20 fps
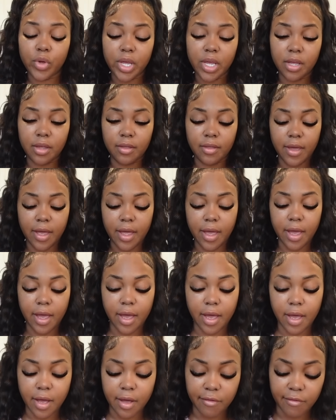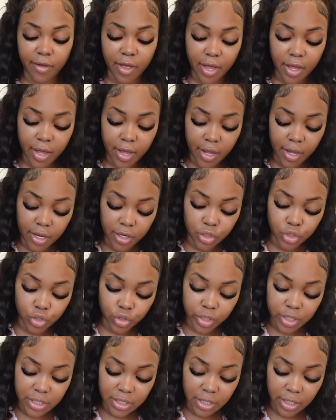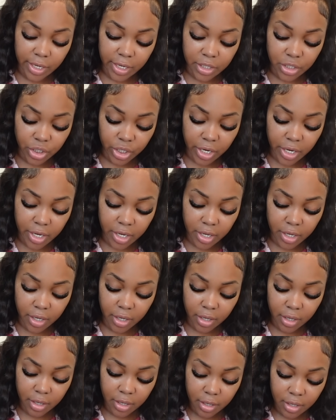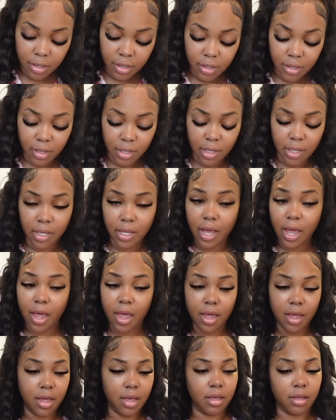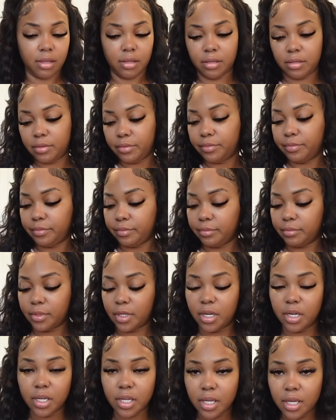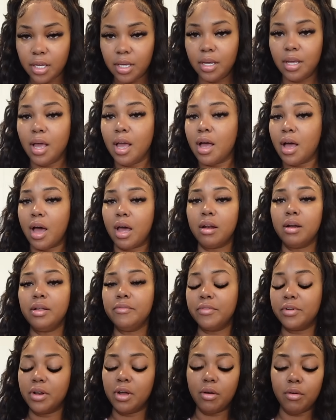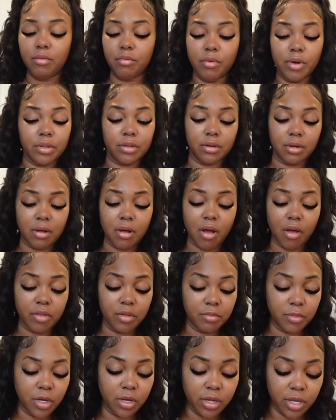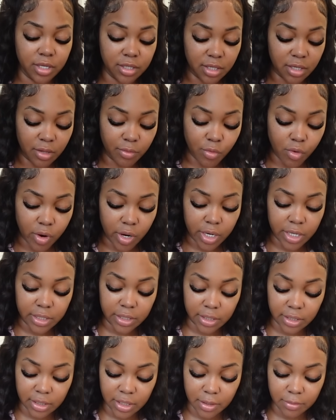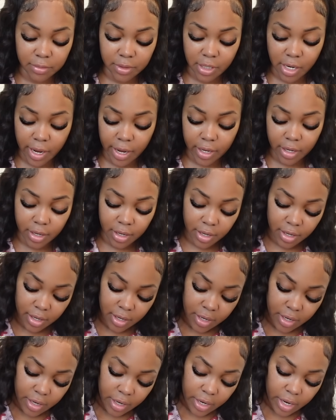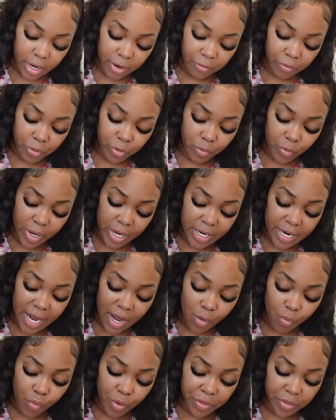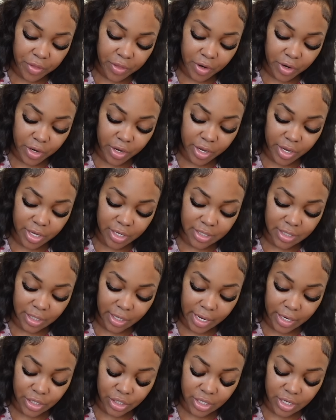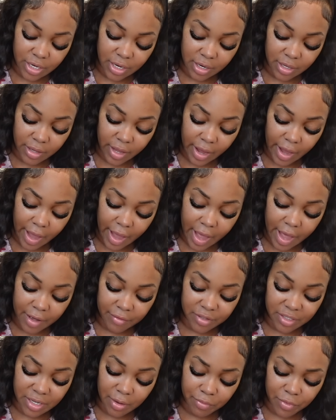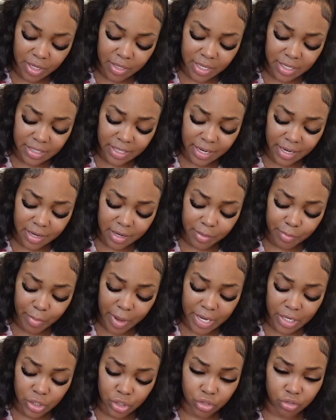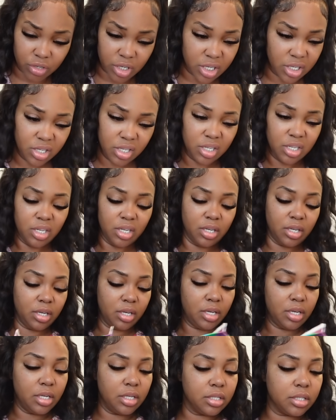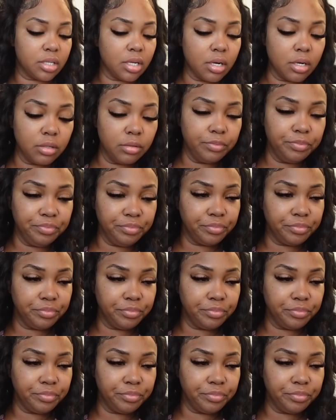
week. They have a tres leche cake cookie. I don't even know whether to call them cookies anymore because it seems like every week now with their cookie selection, they have something that's like a pastry. So